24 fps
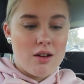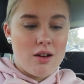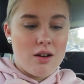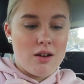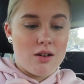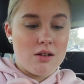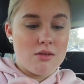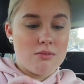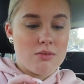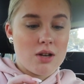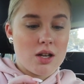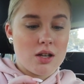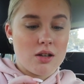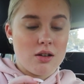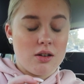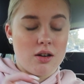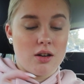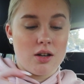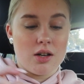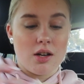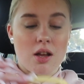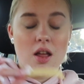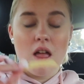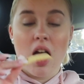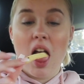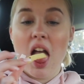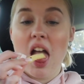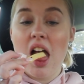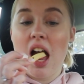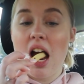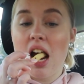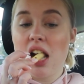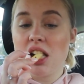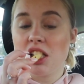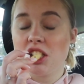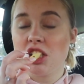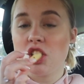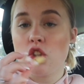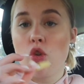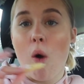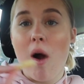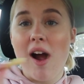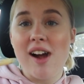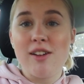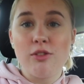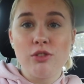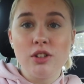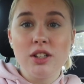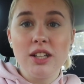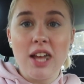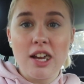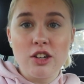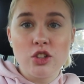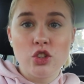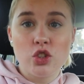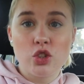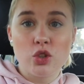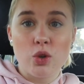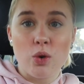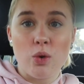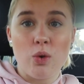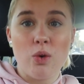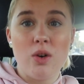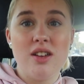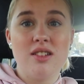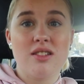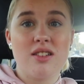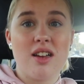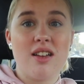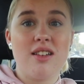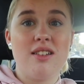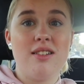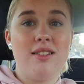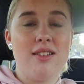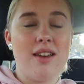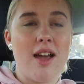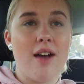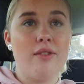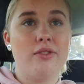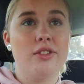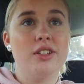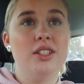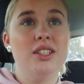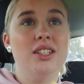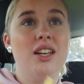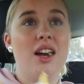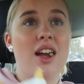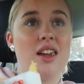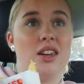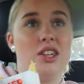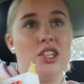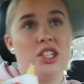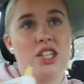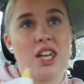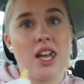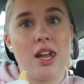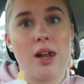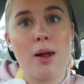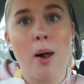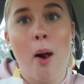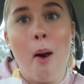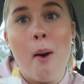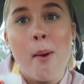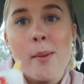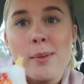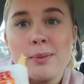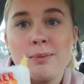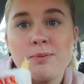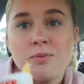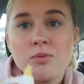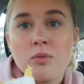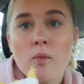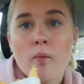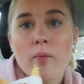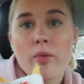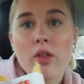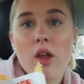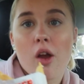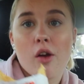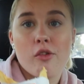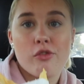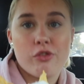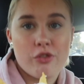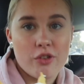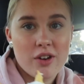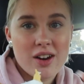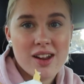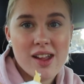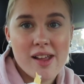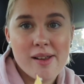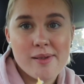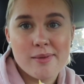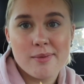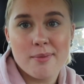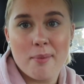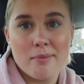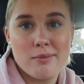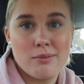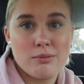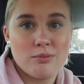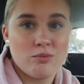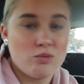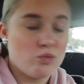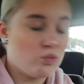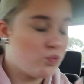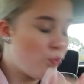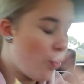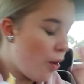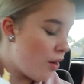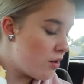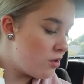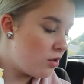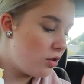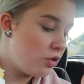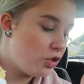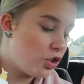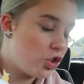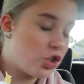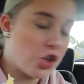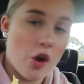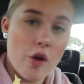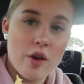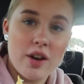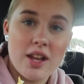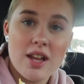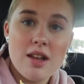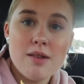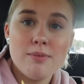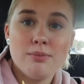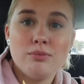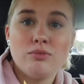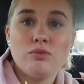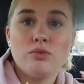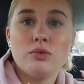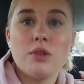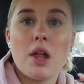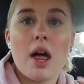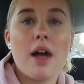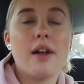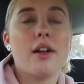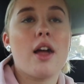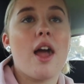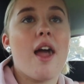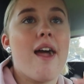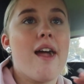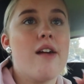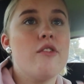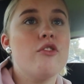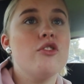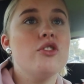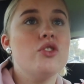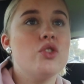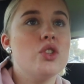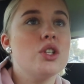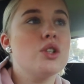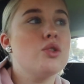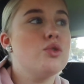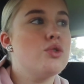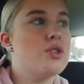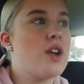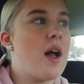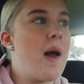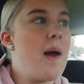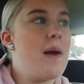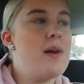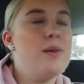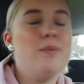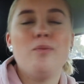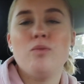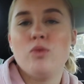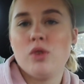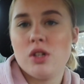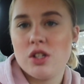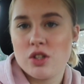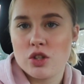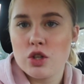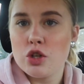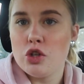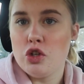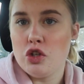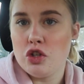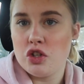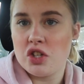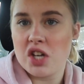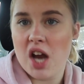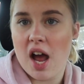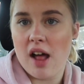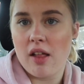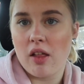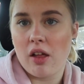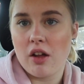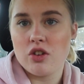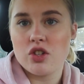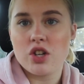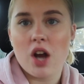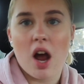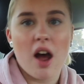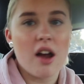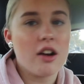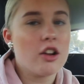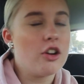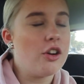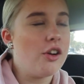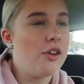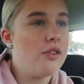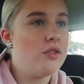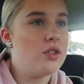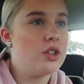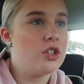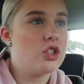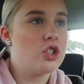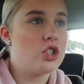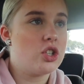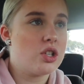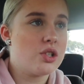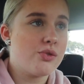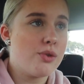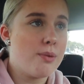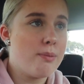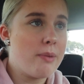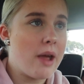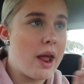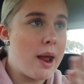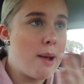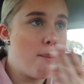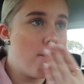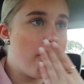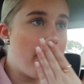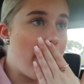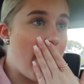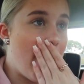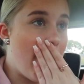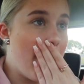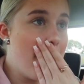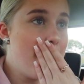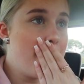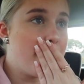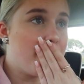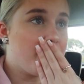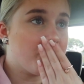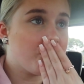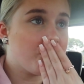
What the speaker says: Oh my god. I feel like school is a never-ending freaking journey. Like every single day is a new challenge. I don't know if it's just for me, but